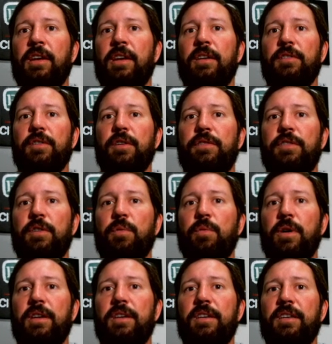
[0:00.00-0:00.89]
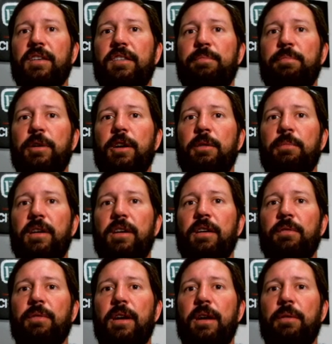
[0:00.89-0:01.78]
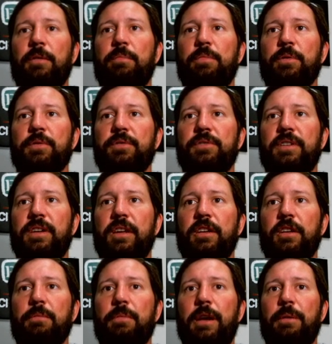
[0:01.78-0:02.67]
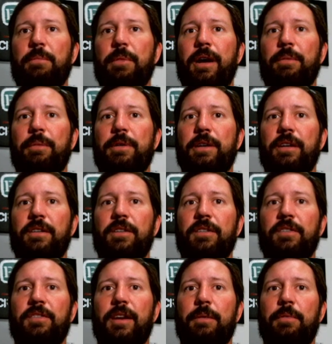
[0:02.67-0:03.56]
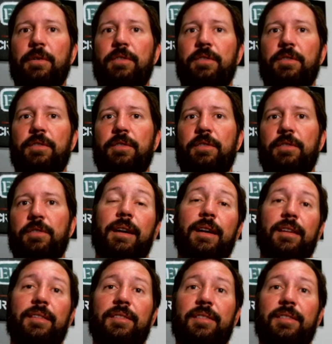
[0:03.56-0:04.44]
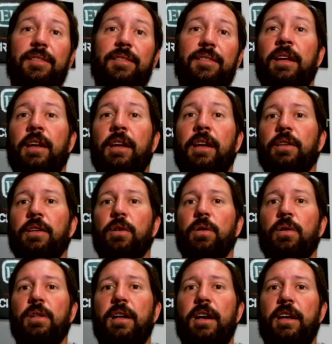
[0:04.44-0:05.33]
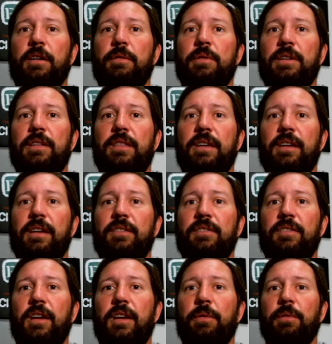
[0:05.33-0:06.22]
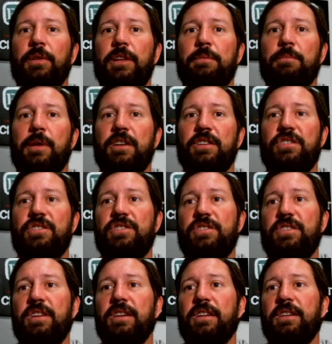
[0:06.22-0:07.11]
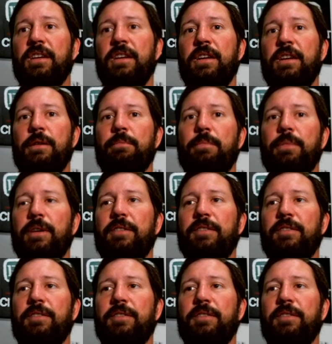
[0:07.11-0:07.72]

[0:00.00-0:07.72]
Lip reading: So if you want to experiment around with Pool Together, it might be a good time to do it. Like I said, the whole lottery thing is not really my shtick, but